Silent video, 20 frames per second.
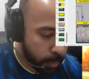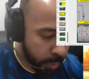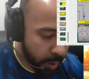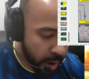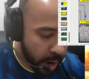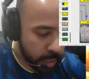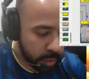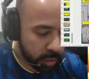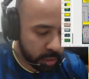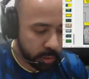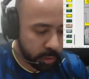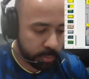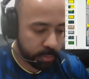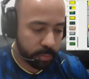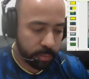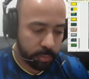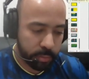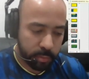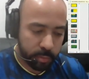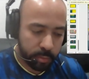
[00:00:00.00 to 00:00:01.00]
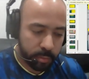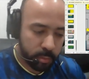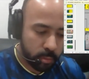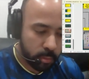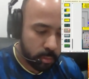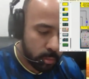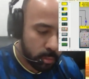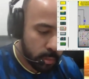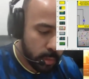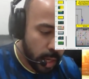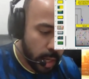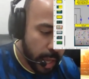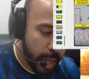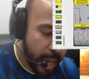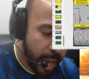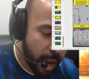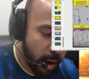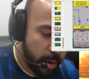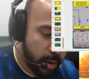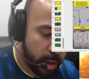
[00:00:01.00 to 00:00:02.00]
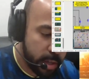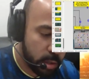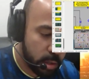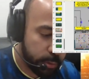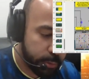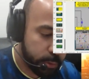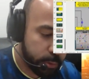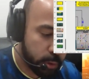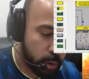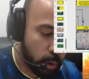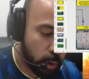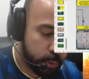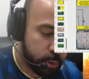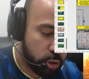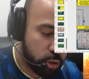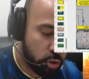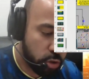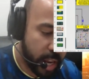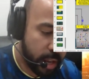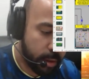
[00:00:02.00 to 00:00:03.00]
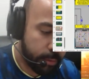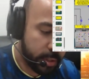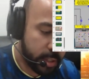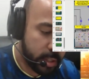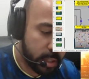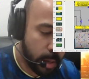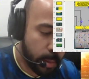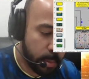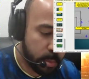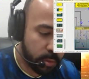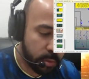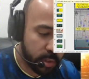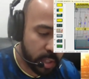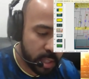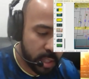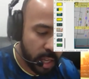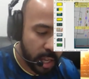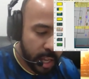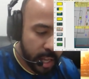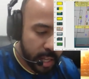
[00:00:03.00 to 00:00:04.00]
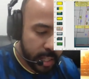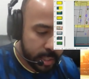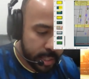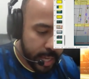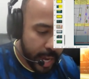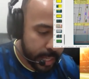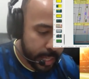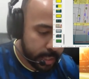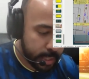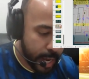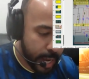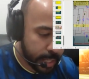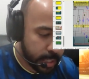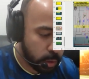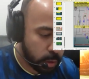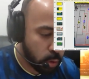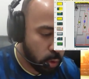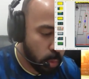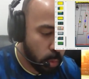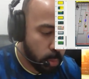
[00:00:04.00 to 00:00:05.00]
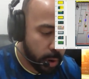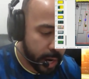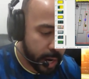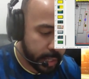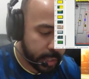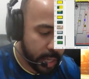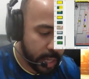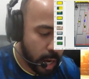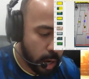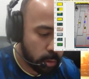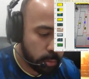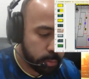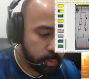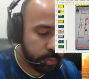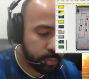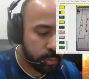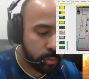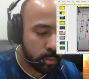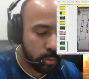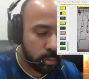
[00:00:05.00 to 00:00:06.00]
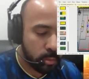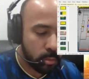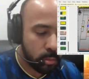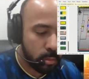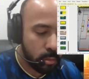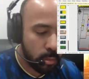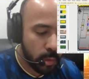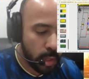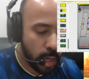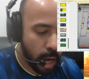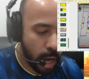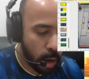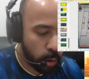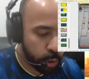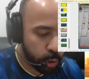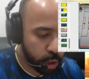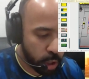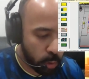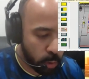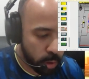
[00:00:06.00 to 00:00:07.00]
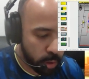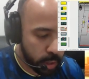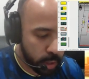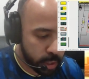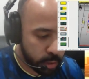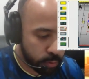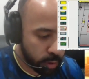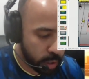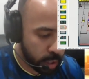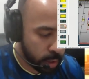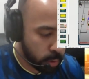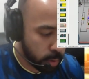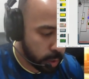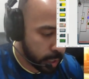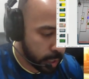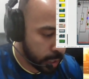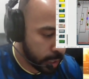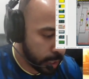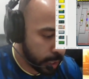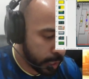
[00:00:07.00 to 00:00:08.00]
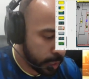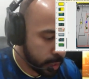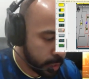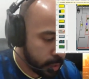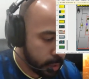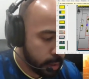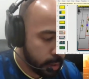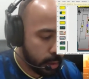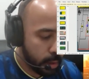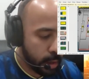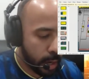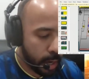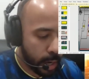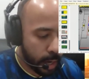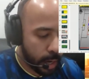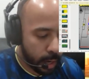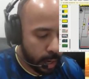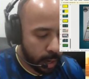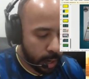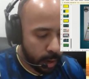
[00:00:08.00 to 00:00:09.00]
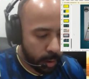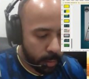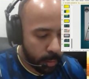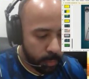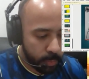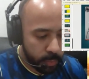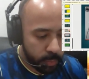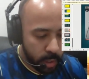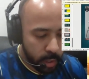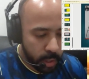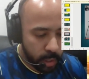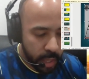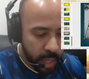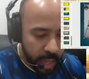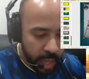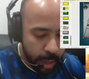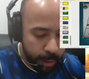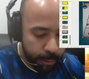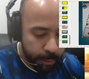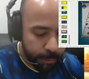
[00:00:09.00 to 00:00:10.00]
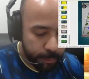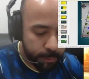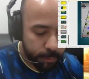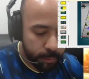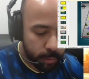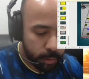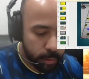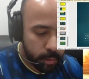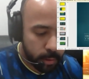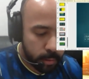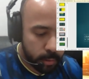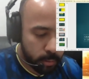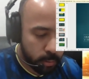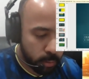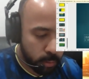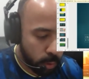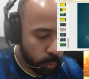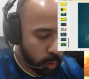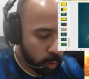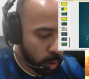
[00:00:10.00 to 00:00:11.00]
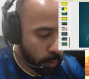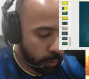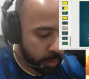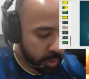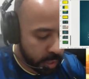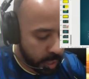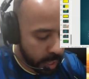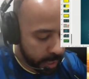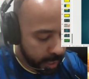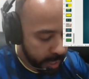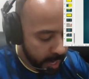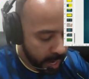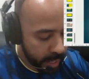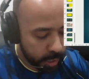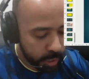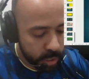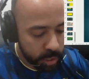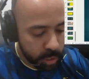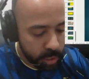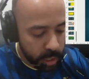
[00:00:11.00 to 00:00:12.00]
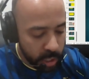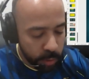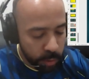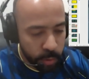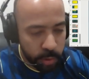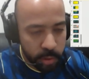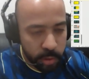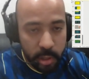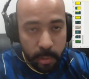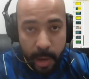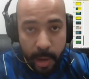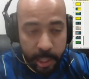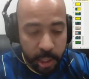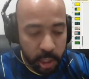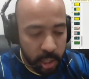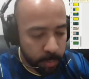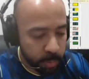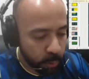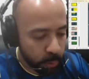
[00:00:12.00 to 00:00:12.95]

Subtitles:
But areas of strength in terms of this tactical breakdown, I'll show on this really quickly. If when obviously again continuing to match up the